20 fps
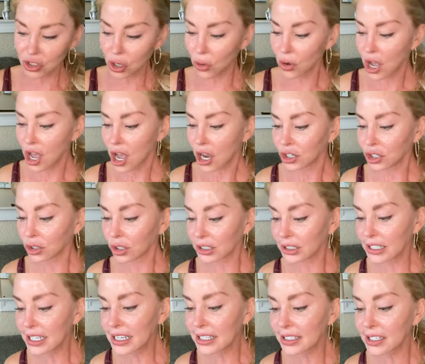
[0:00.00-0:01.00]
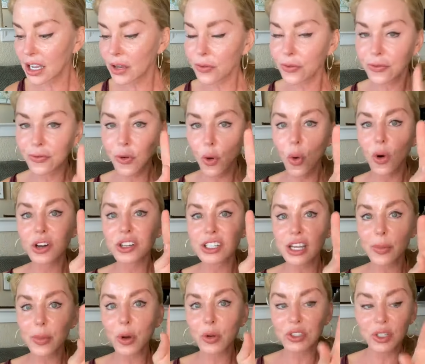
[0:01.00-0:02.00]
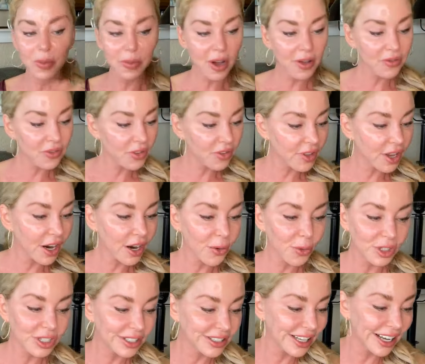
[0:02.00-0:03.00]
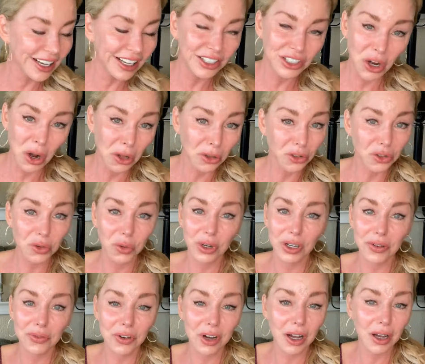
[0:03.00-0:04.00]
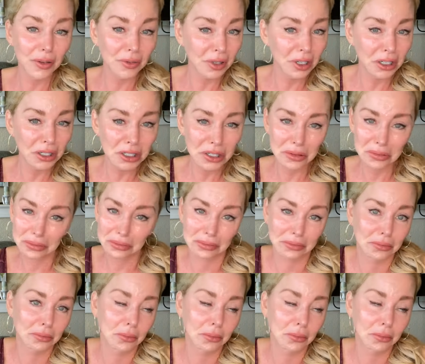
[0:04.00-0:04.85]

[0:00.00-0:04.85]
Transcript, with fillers: So you'll at least get four demos a month in there, which is like $1.25 each.